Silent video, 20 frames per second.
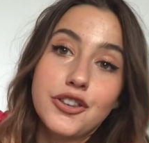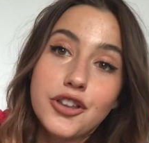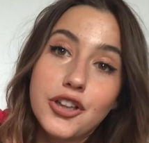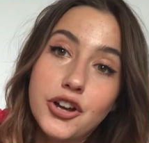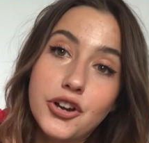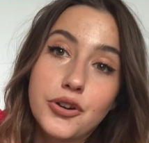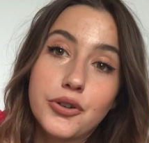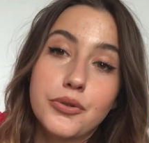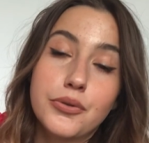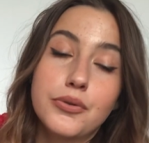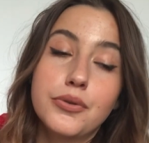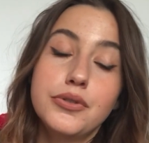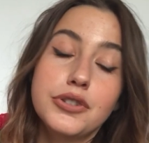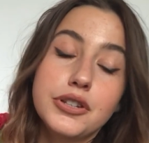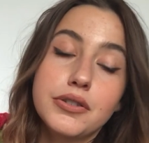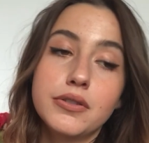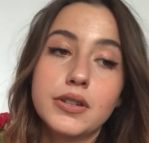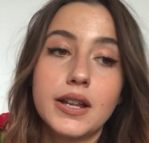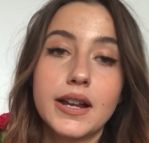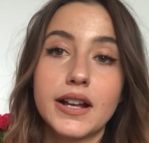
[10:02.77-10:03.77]

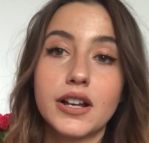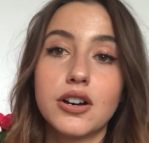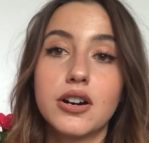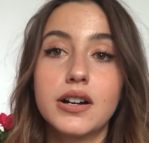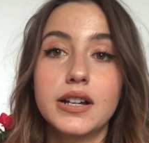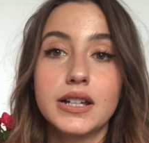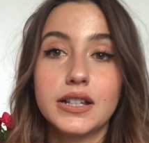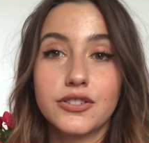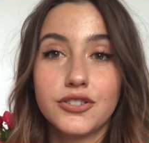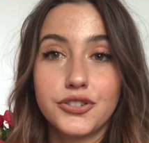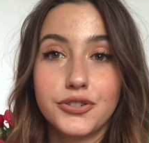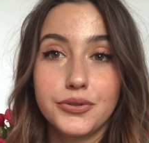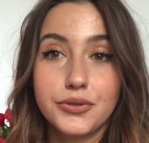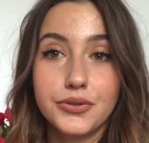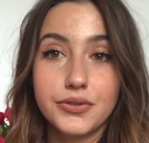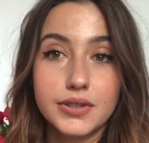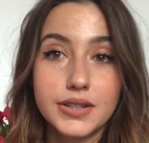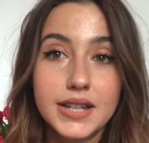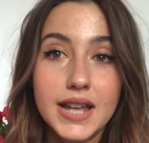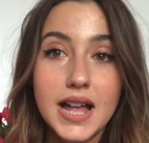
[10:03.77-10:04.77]
knew that I got into
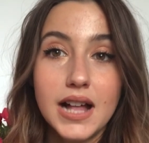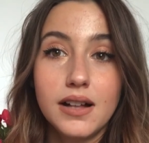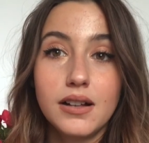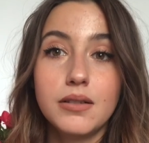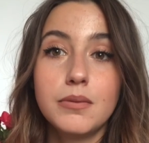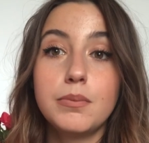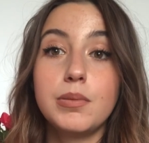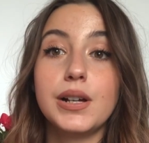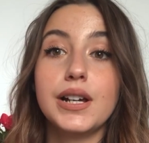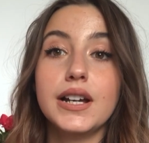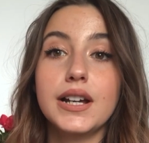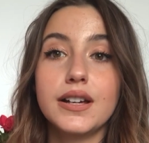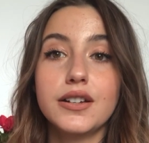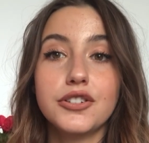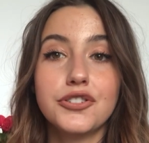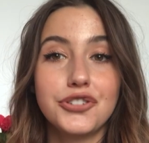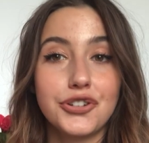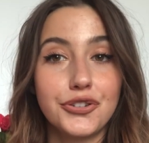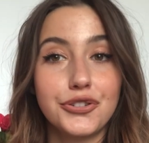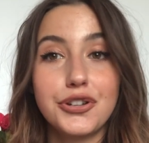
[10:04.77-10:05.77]
UCL, but
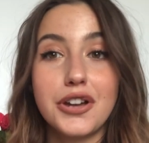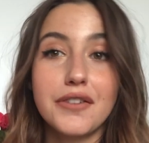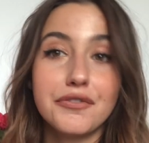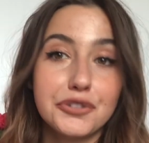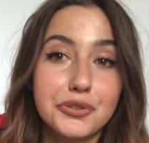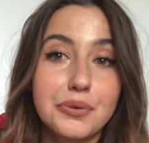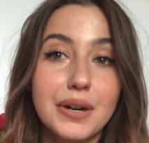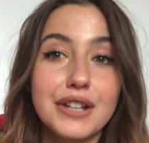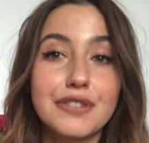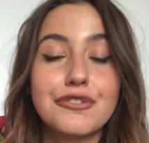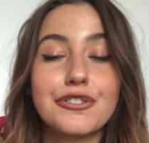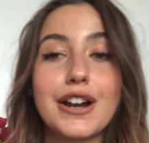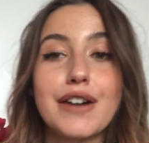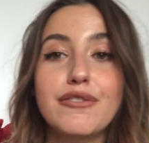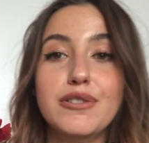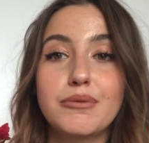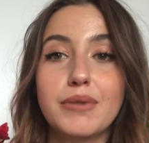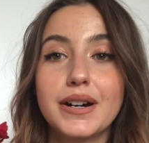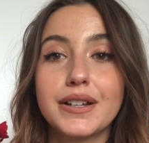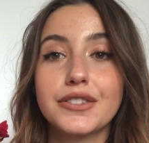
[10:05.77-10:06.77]
you have to wait for
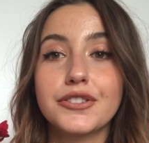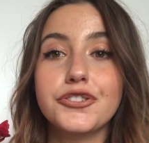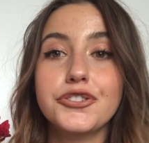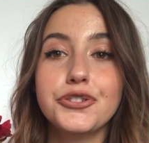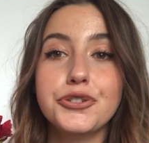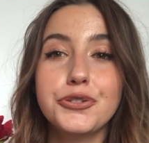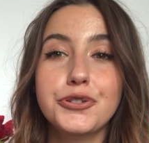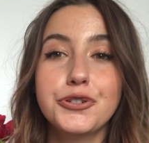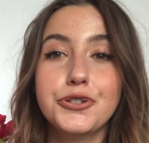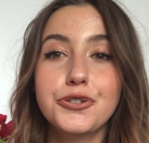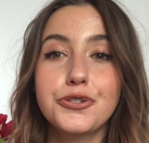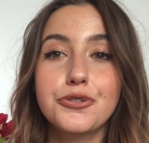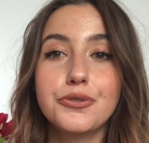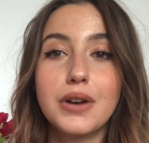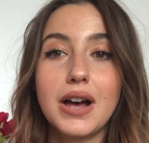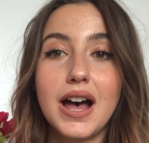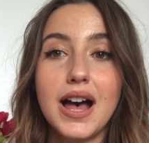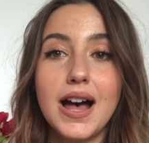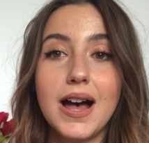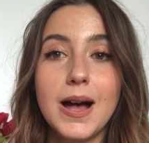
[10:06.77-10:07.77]
everyone
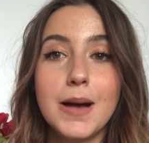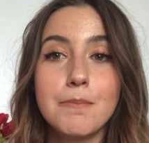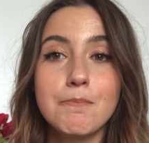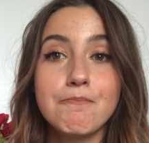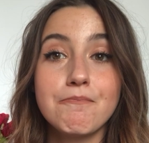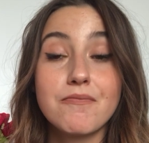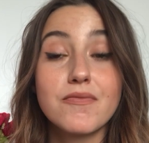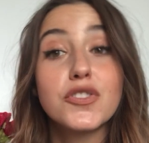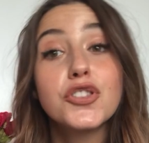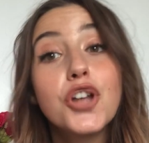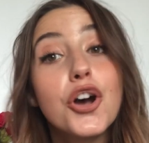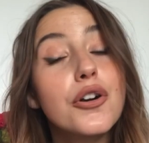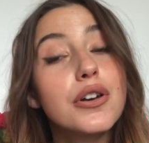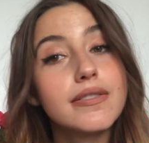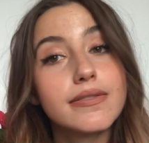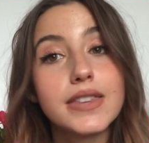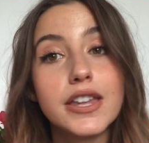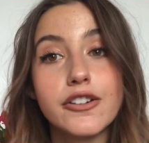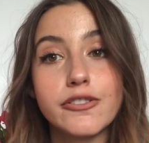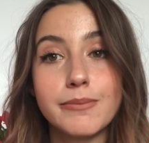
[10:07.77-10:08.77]
to know
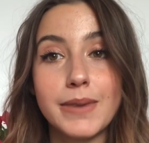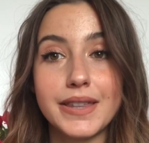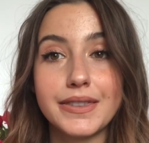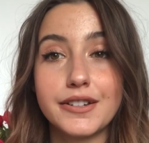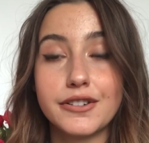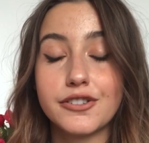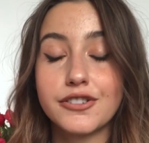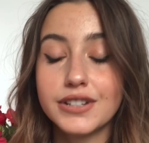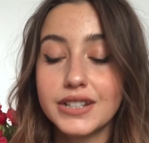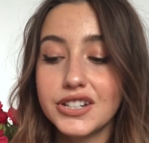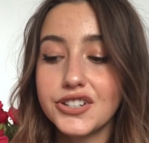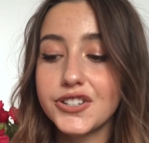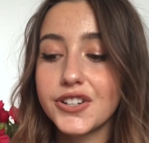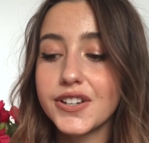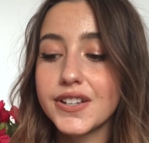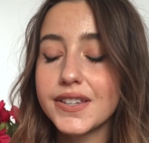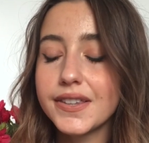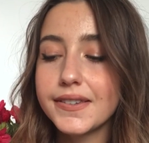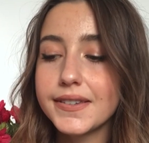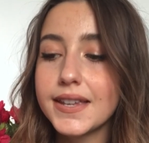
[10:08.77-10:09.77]
if they've met their
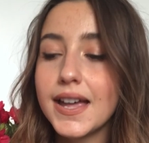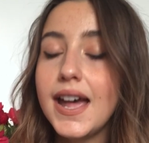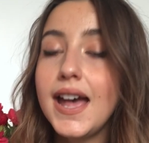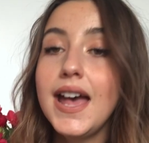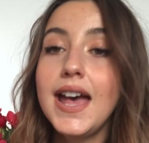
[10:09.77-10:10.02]
conditions,